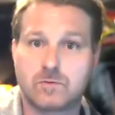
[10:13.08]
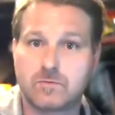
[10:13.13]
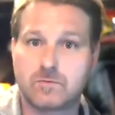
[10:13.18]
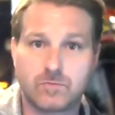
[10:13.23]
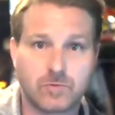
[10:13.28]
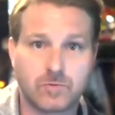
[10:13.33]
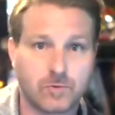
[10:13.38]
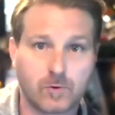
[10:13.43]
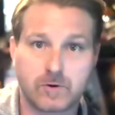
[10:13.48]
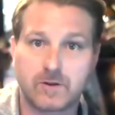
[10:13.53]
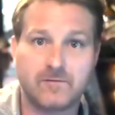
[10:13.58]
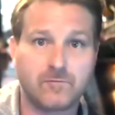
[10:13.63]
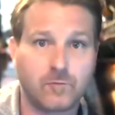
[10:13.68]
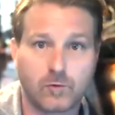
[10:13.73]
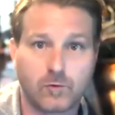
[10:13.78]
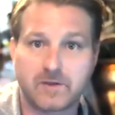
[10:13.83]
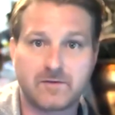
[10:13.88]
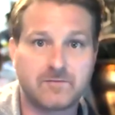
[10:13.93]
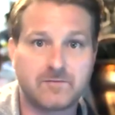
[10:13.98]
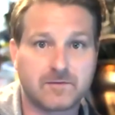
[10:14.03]
30,
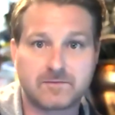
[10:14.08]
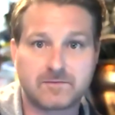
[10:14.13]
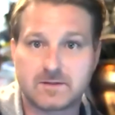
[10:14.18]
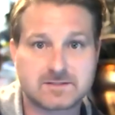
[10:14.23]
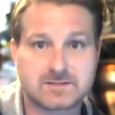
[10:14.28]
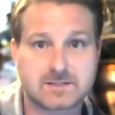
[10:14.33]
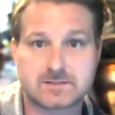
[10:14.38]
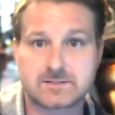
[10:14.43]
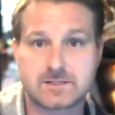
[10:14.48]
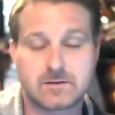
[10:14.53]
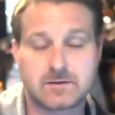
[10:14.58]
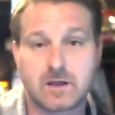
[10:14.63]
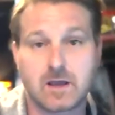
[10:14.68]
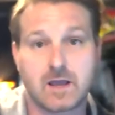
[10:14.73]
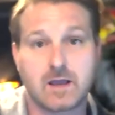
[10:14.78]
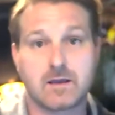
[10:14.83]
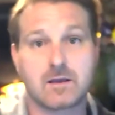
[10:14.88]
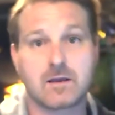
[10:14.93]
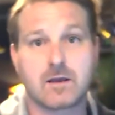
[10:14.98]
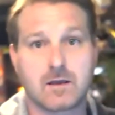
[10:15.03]
40, 50,
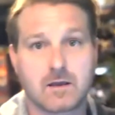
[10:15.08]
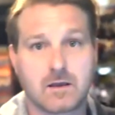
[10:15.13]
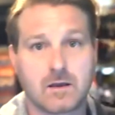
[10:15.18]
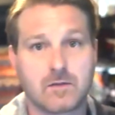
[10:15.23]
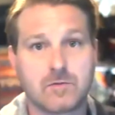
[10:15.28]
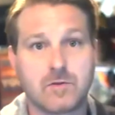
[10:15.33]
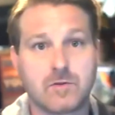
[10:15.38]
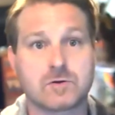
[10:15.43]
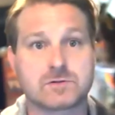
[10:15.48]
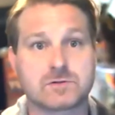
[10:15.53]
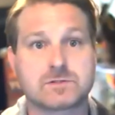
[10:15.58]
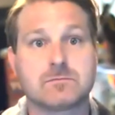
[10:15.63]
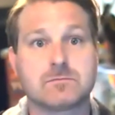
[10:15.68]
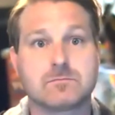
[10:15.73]
60K on those.